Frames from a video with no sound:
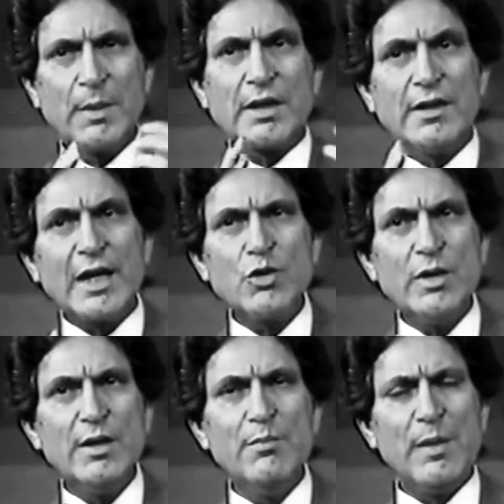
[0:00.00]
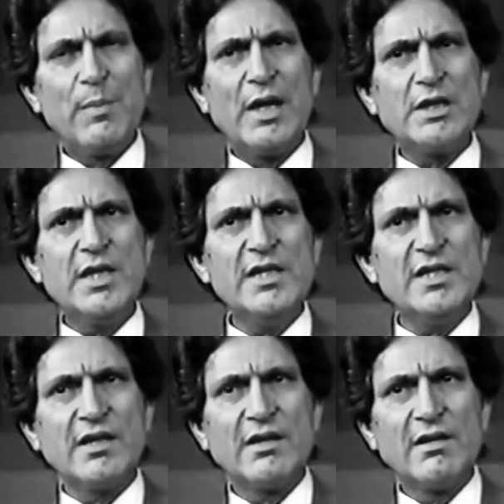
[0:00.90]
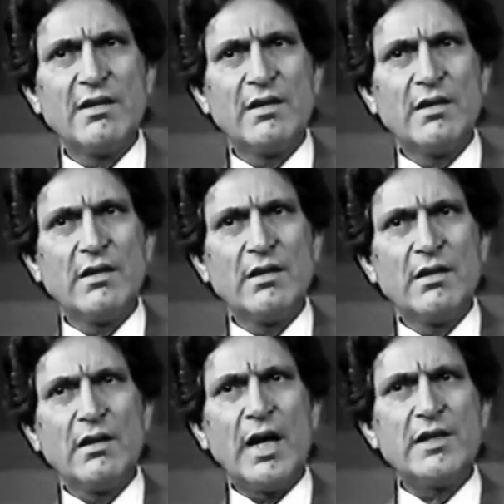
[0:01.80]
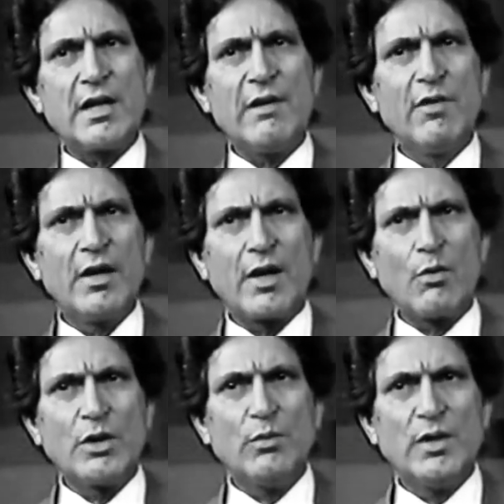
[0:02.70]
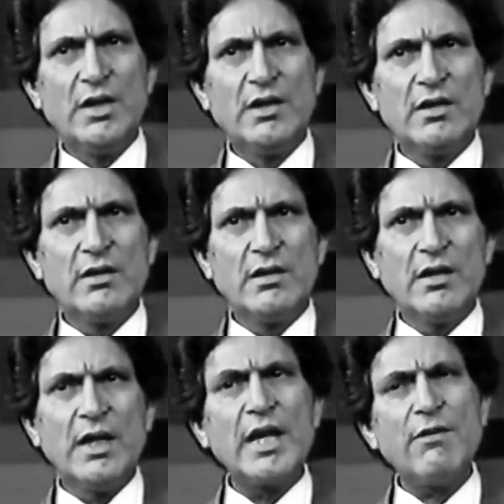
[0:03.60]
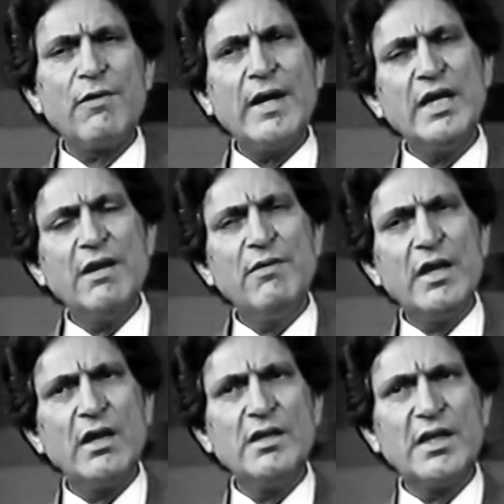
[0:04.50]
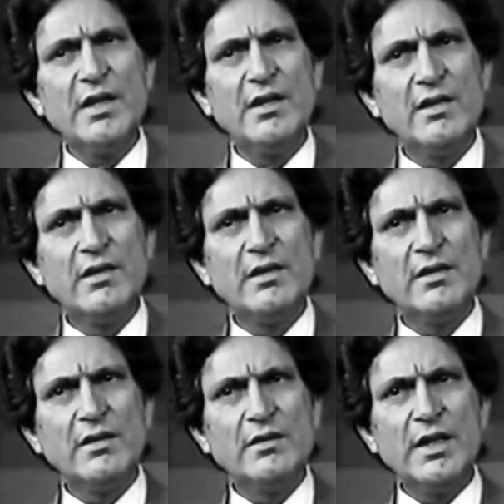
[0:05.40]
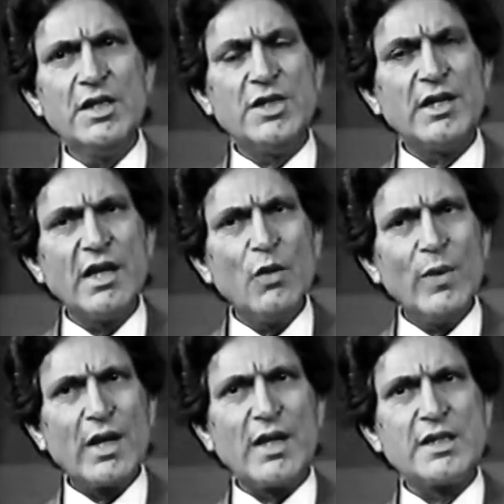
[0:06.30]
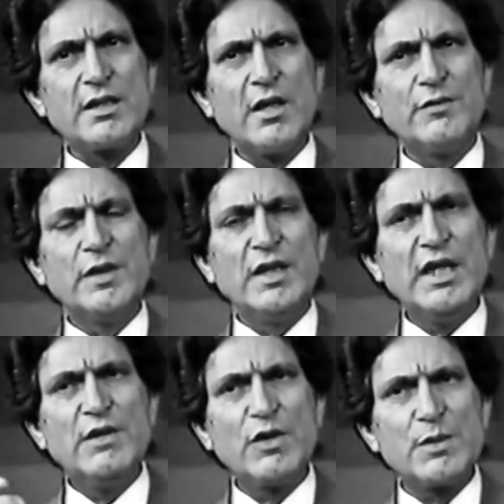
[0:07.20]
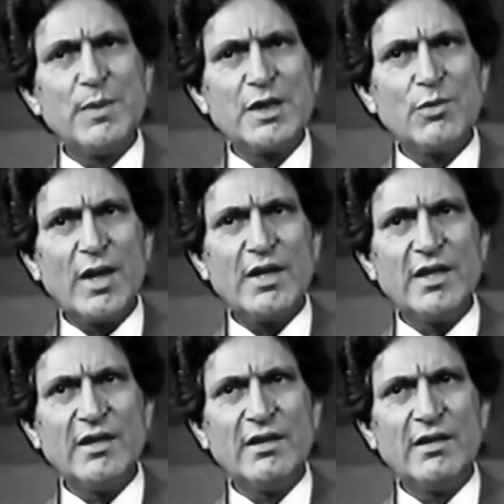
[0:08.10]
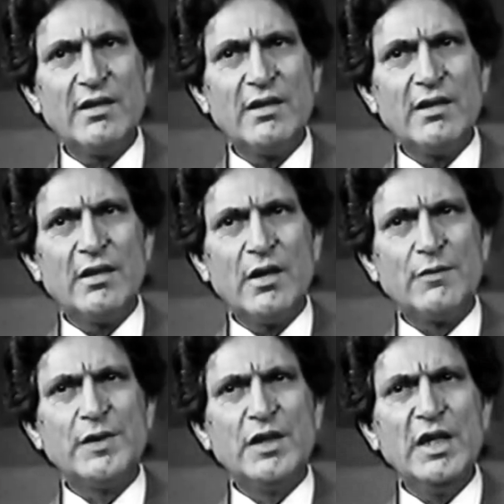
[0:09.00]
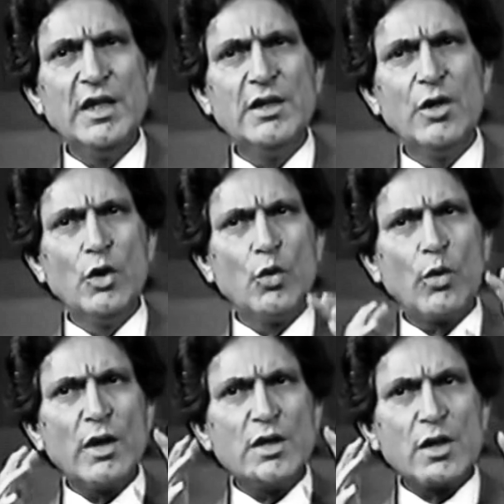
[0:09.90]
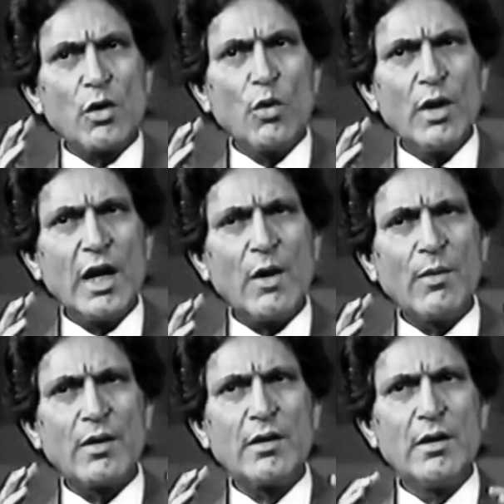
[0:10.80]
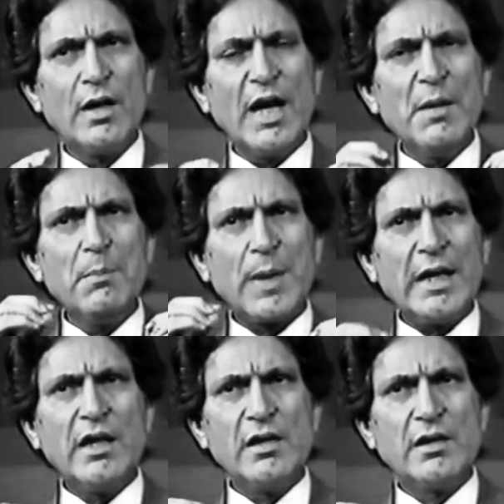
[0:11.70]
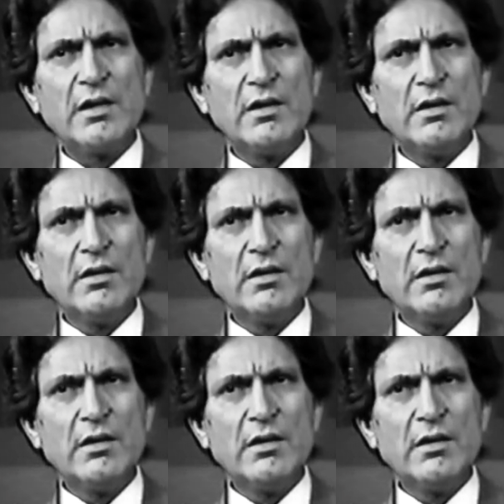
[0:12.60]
But gradually, people are changing. I travel around the world, and I find in every country, there is general awareness of the need for spirituality, of the need to control our unbridled